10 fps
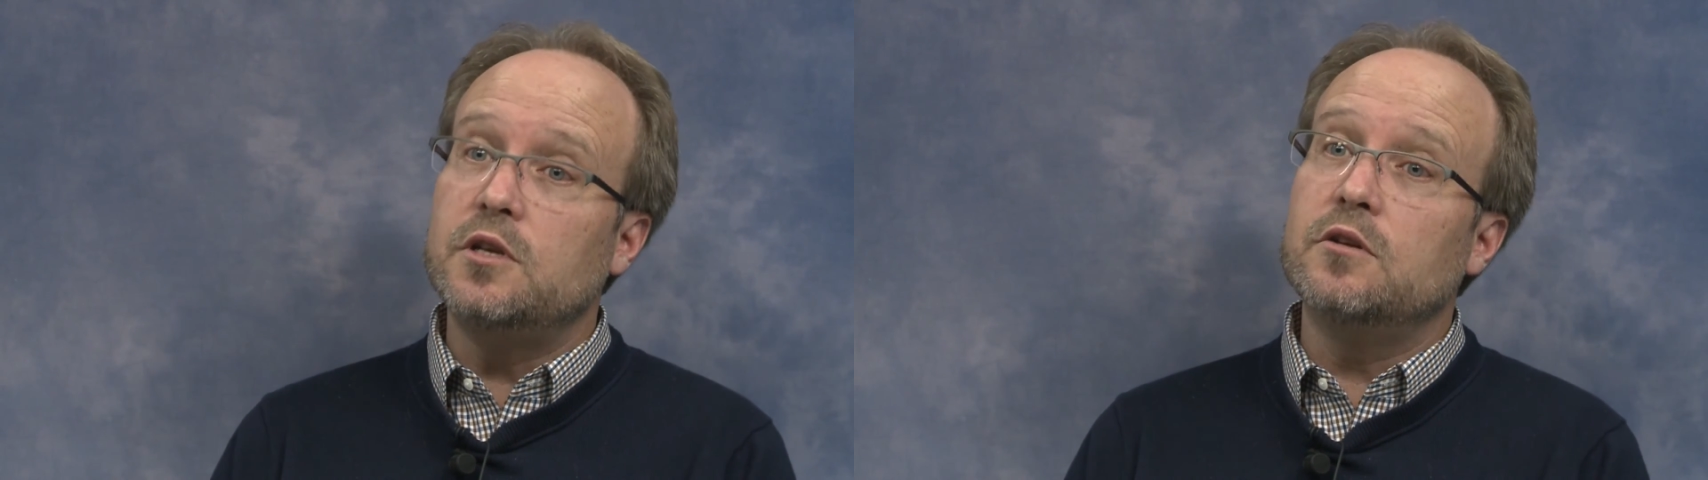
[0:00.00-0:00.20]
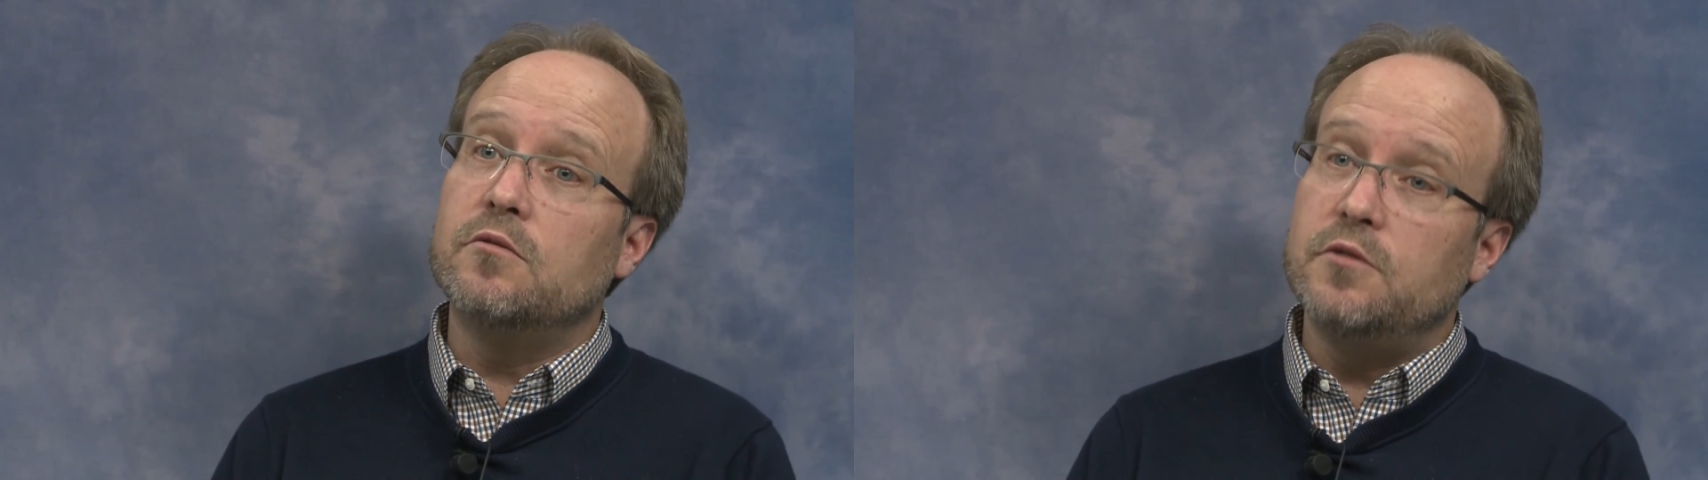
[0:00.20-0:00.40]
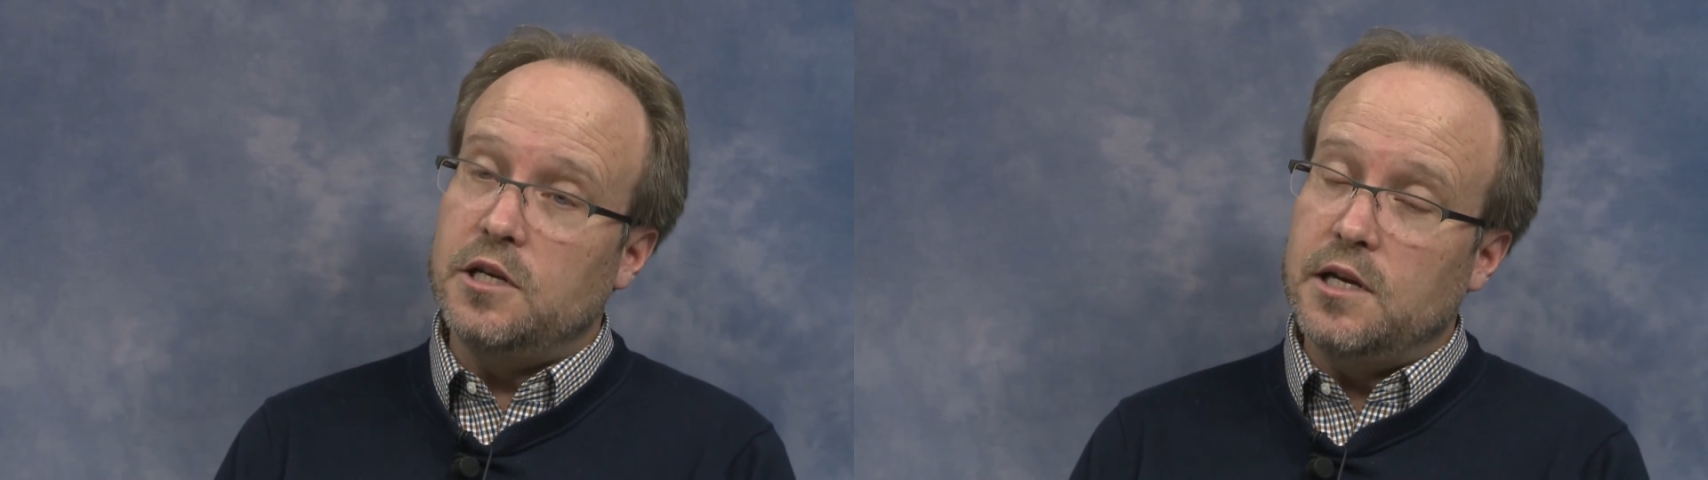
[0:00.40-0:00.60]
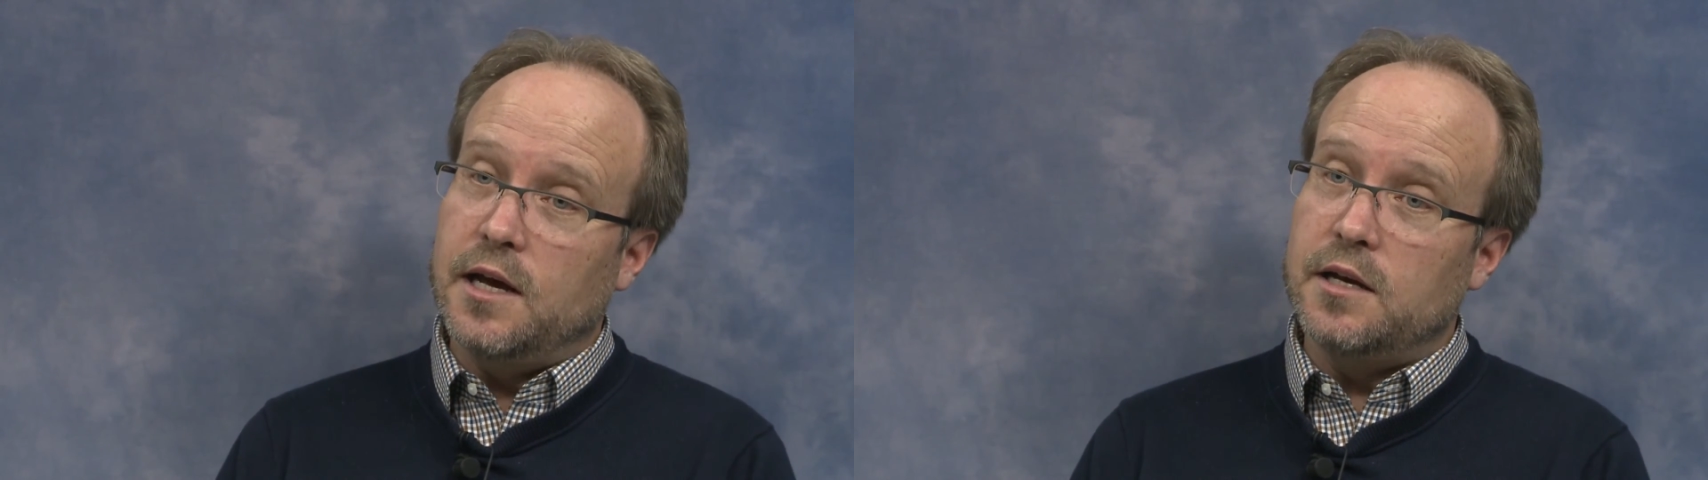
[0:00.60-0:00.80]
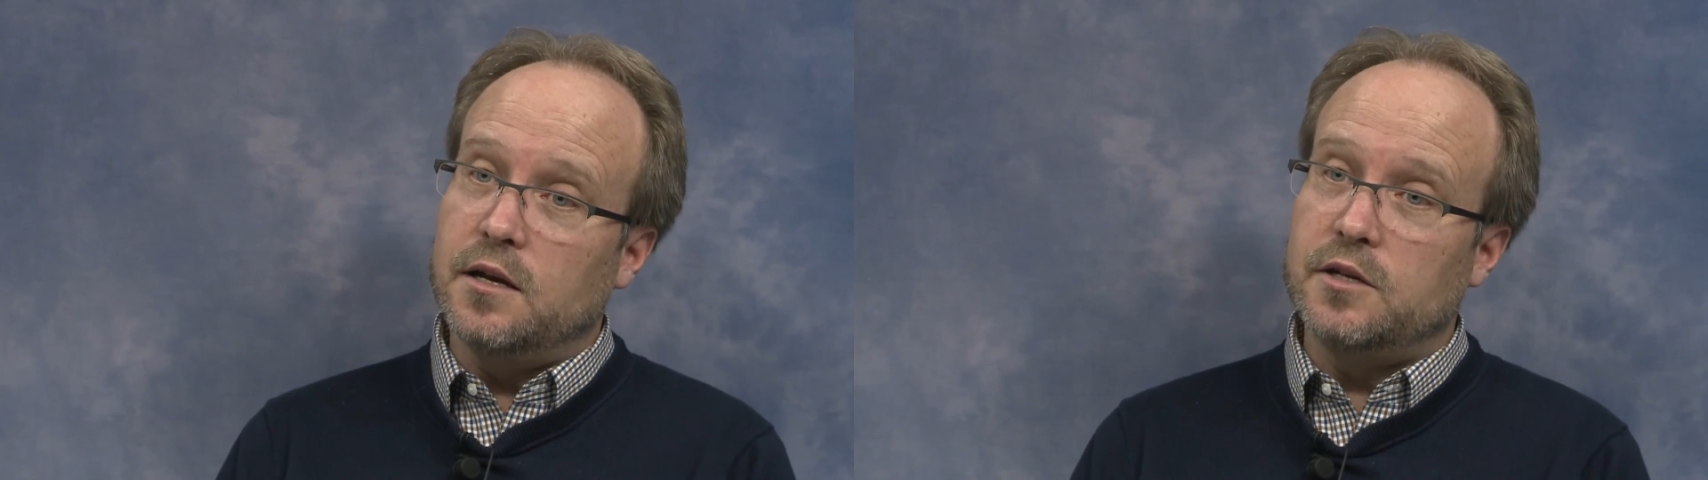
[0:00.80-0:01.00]
you don't need to
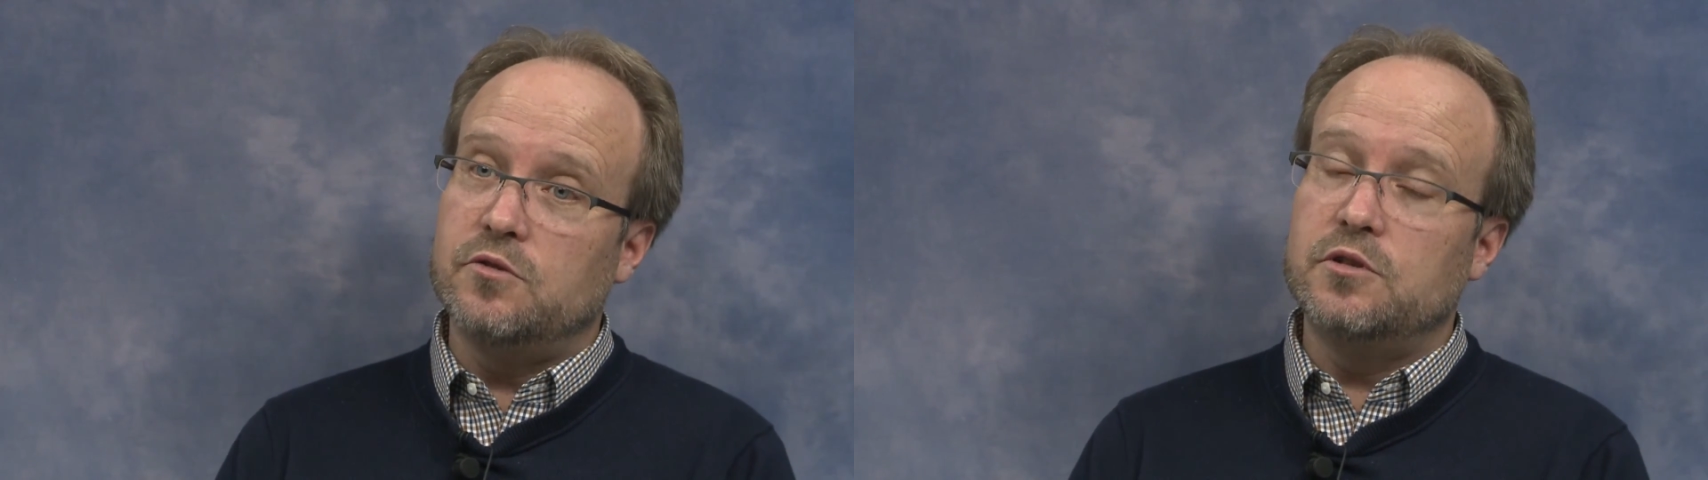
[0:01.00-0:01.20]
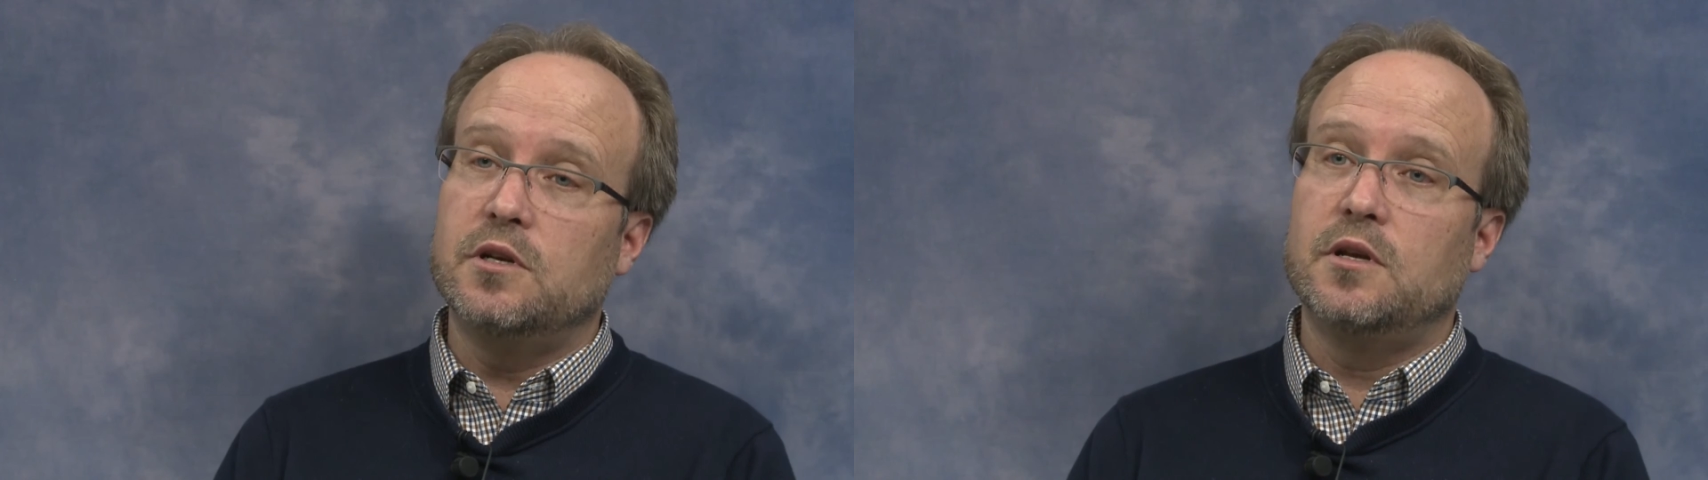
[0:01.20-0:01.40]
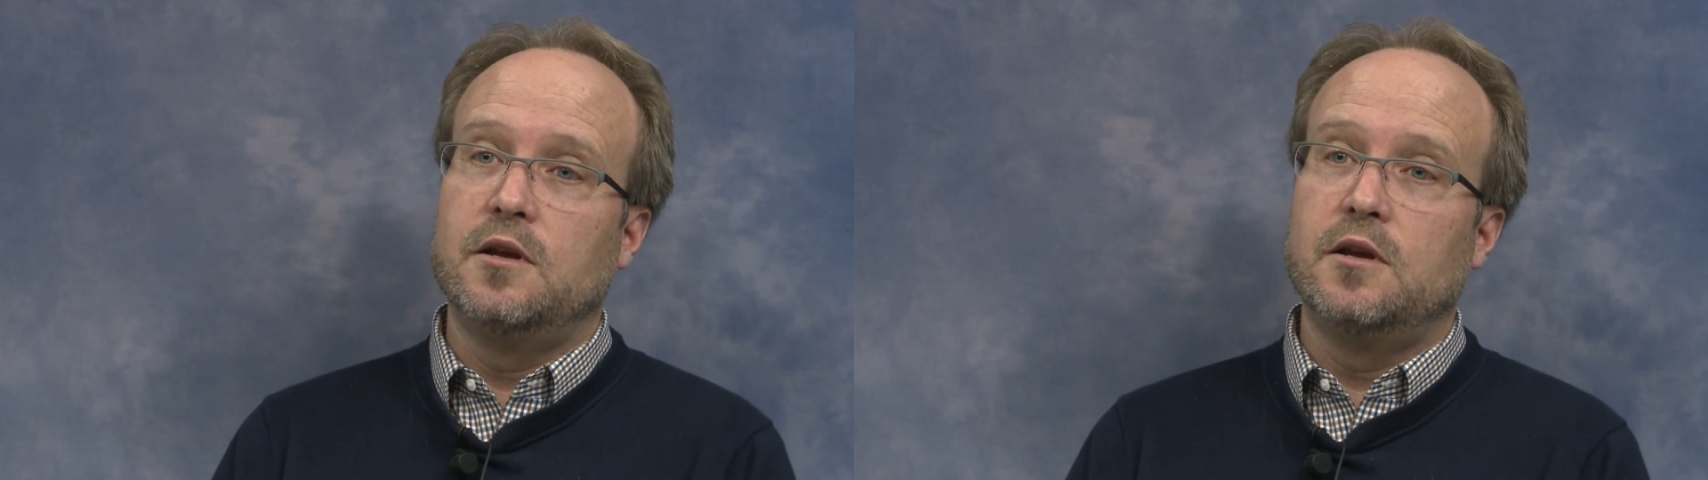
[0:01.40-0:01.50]
add nitrogen.